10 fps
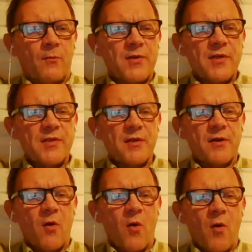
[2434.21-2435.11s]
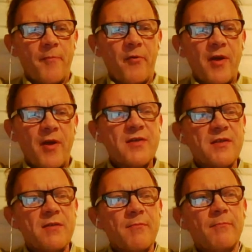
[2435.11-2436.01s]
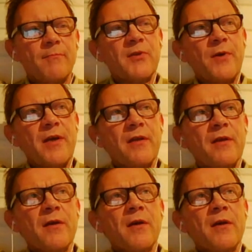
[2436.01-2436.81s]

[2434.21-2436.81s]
which is a cooperation between